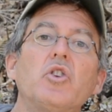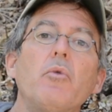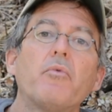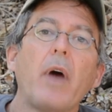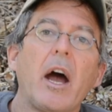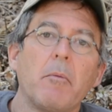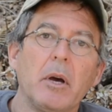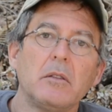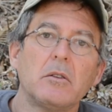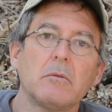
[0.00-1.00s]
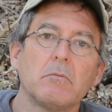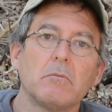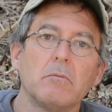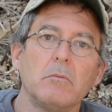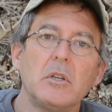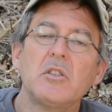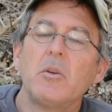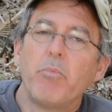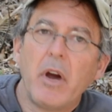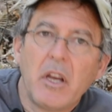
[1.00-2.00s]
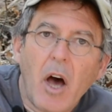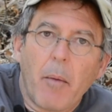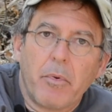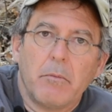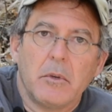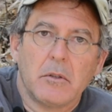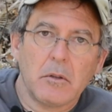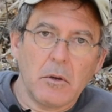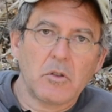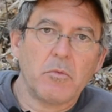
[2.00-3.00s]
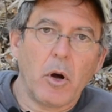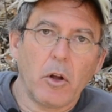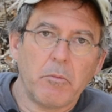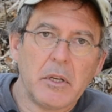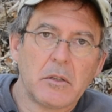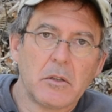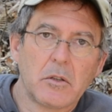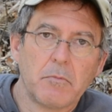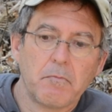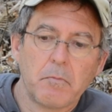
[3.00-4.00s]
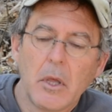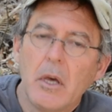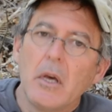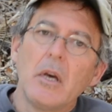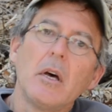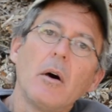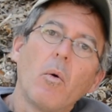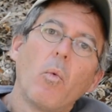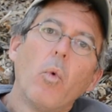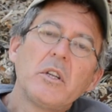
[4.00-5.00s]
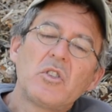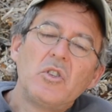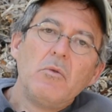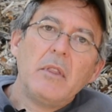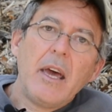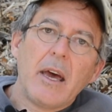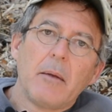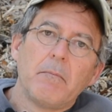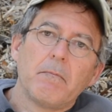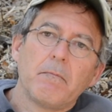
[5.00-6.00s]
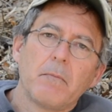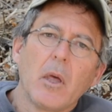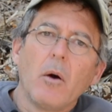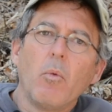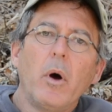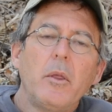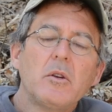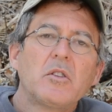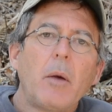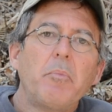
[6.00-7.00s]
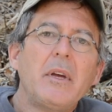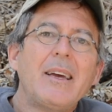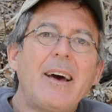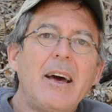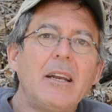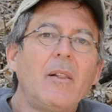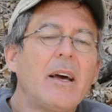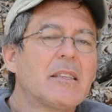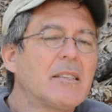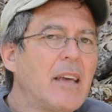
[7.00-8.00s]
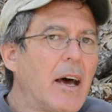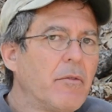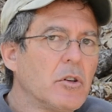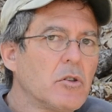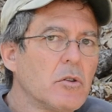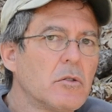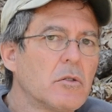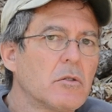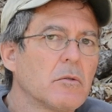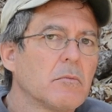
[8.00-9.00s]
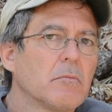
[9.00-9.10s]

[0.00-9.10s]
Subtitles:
To fragment is to break up into those smaller pieces. What's doing that? Well, there's something kind of like scavengers,